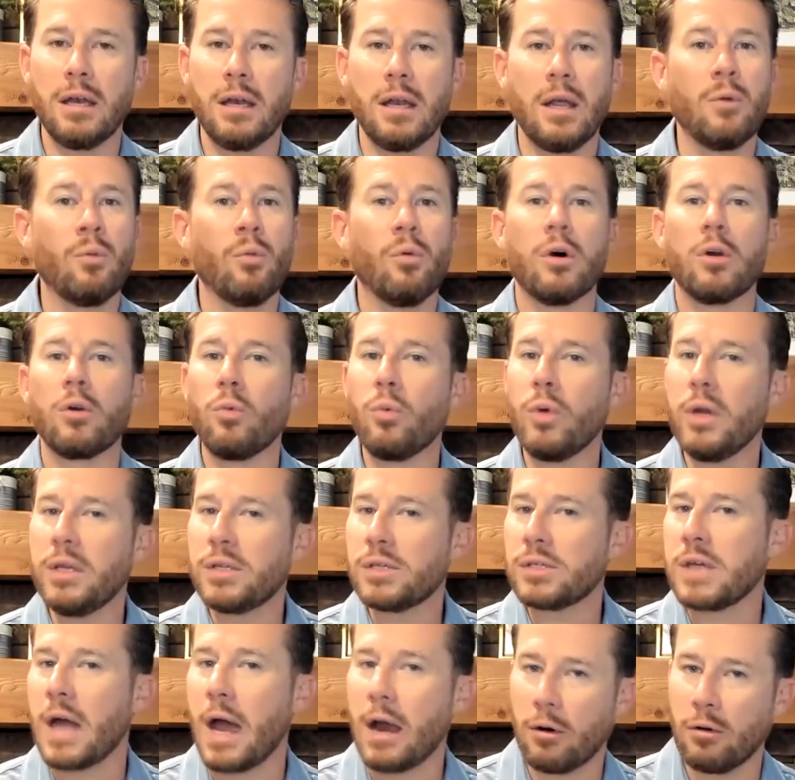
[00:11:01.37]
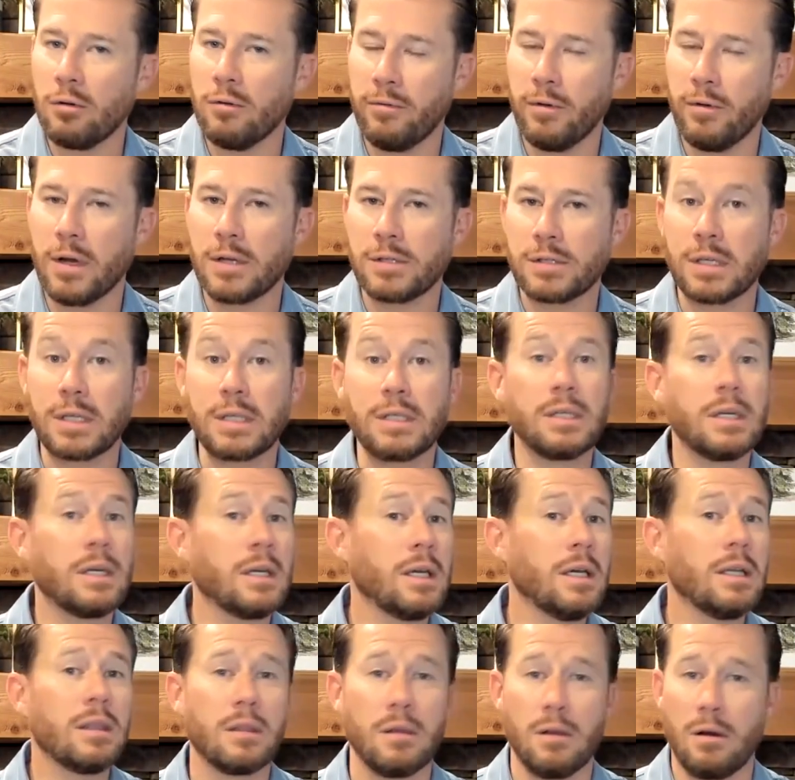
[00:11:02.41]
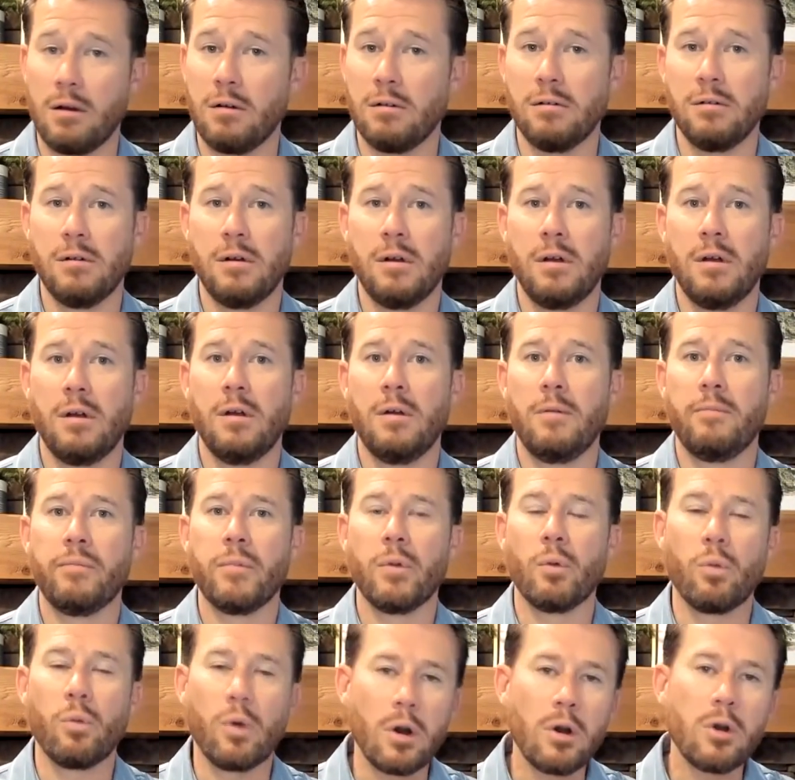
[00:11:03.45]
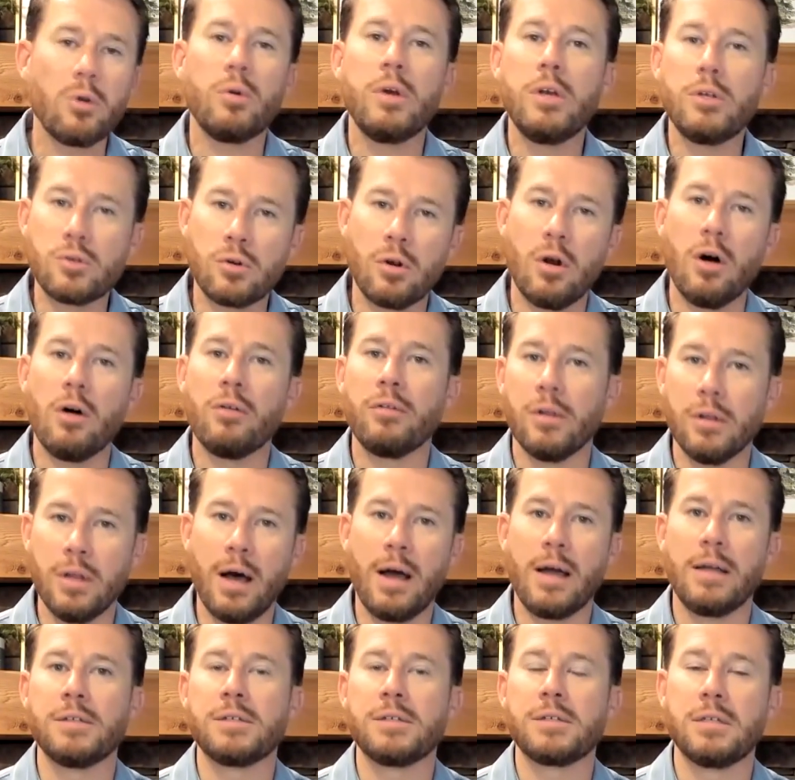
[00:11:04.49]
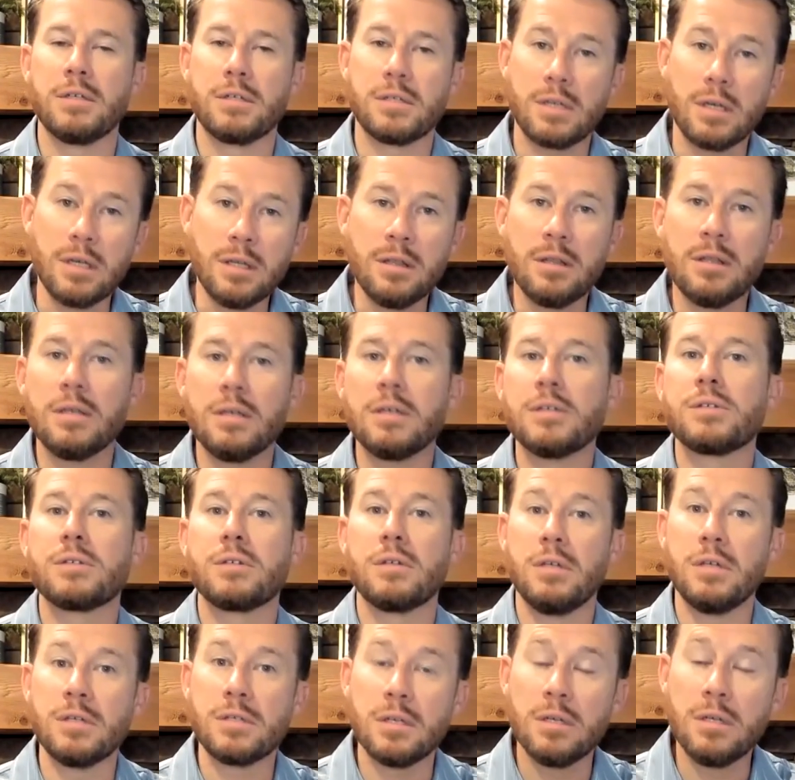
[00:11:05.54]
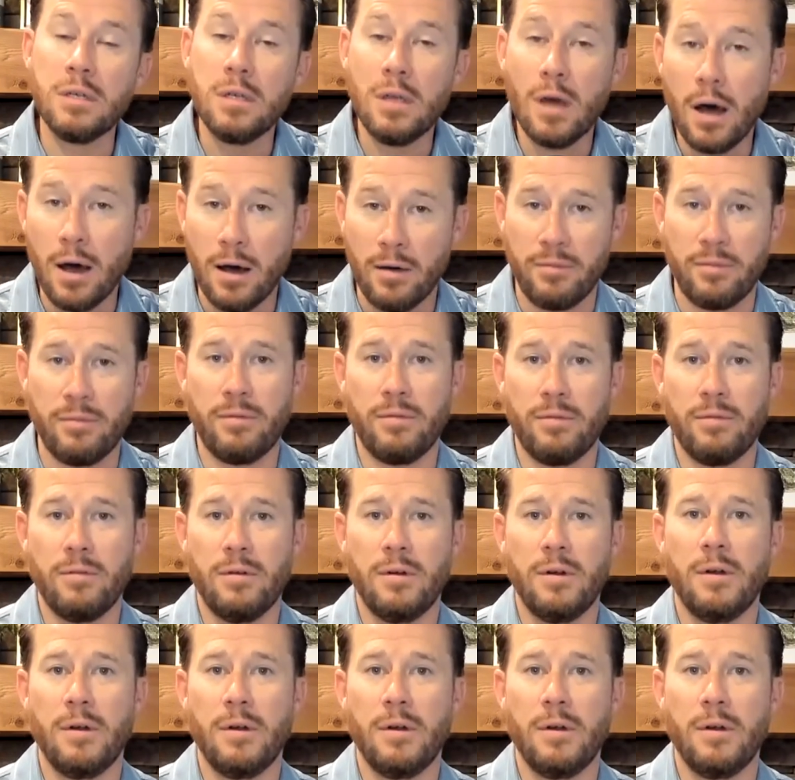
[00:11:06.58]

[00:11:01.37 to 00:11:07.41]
And what are we sacrificing to get there? Where do we draw the lines to say this is enough?